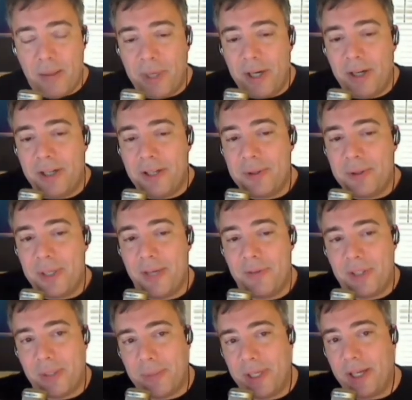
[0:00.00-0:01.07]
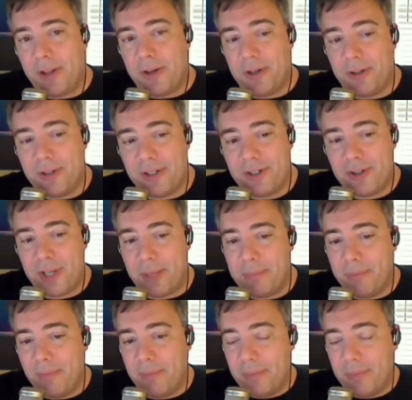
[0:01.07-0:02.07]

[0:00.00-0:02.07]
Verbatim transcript: but it also gives them another step